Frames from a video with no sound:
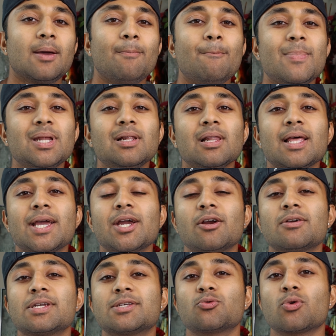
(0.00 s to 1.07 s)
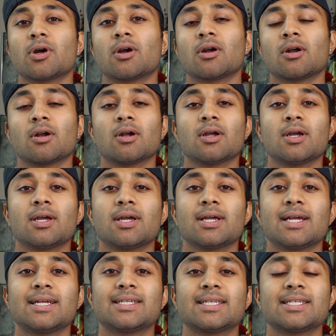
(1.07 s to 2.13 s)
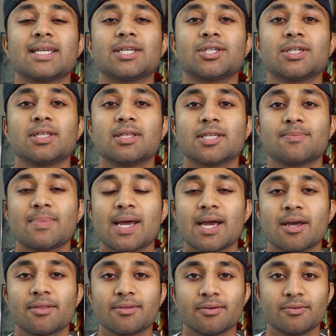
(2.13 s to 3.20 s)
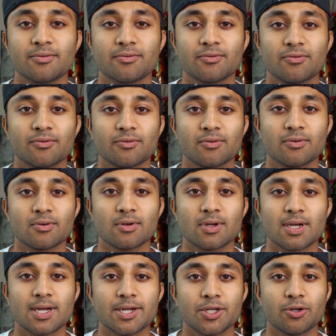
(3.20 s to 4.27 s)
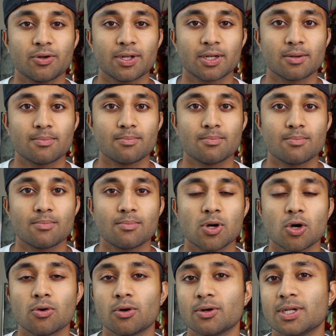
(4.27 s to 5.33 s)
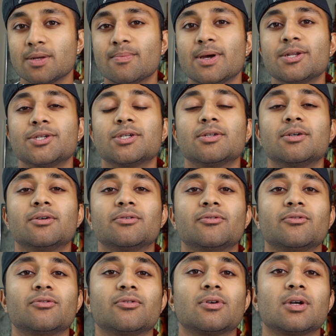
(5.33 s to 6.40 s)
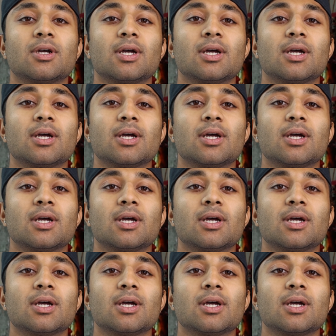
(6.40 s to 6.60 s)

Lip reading: Middle layer is where it's essentially this path of entering a mode or dimension of,